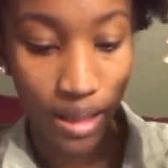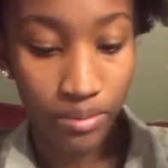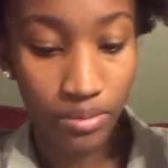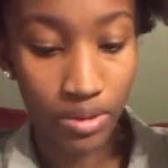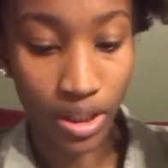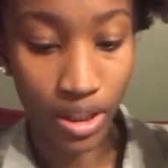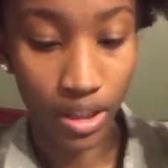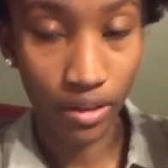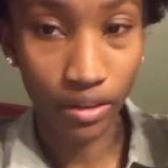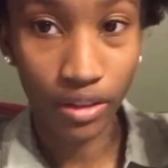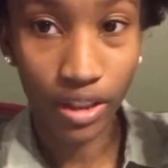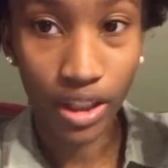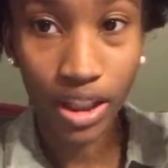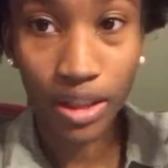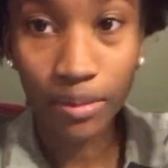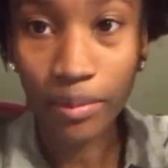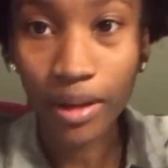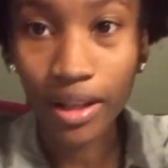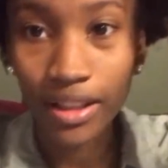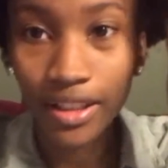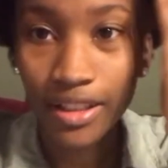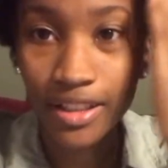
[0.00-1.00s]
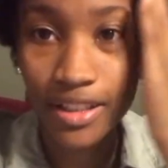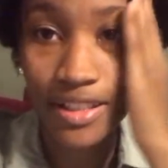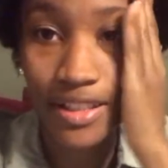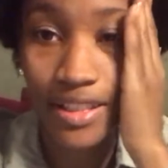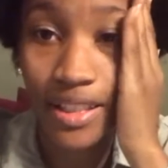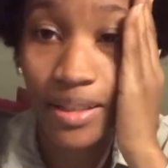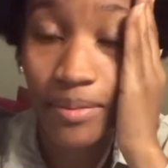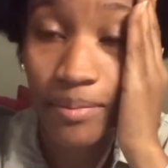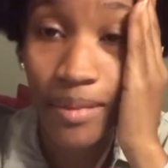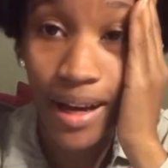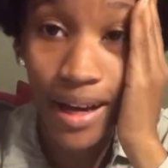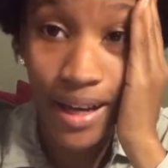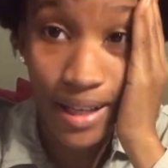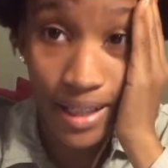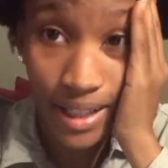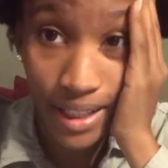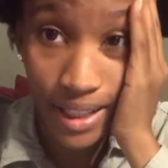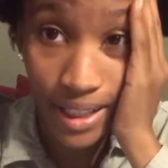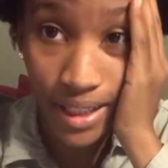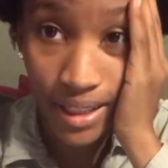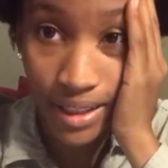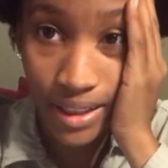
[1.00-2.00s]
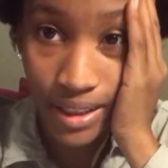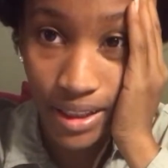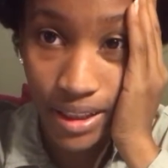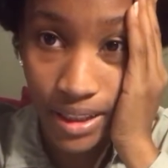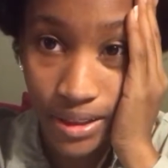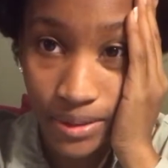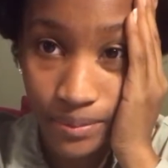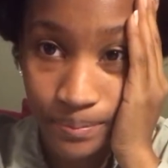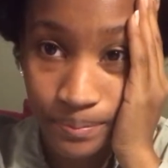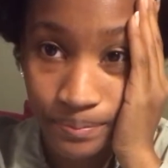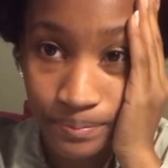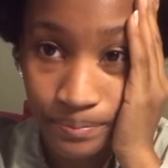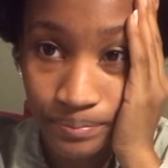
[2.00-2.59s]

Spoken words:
trying to cram all of this in my head,